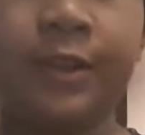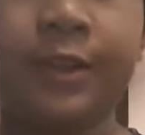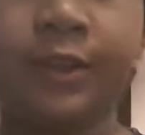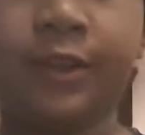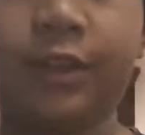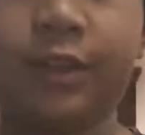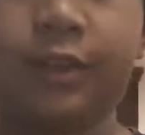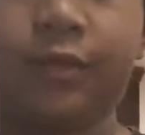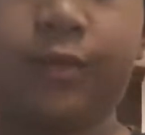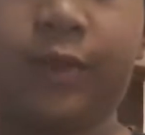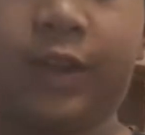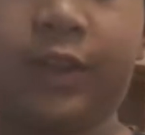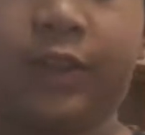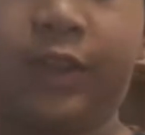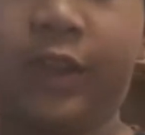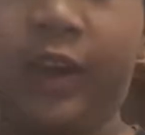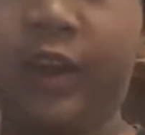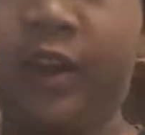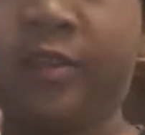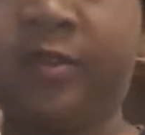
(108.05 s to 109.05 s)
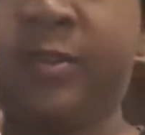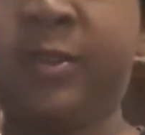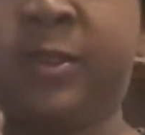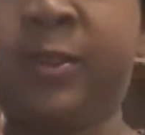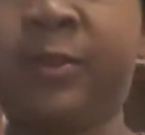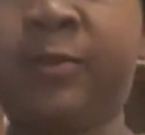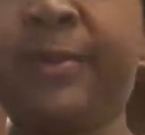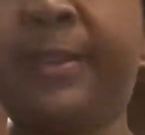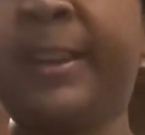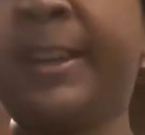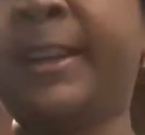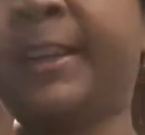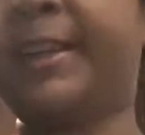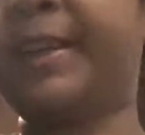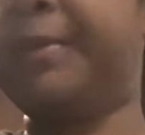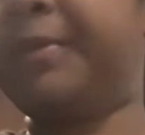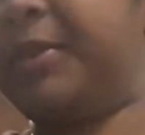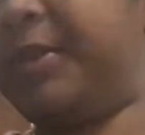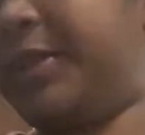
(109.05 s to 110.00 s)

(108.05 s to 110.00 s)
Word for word: So it's right there. So we're going to keep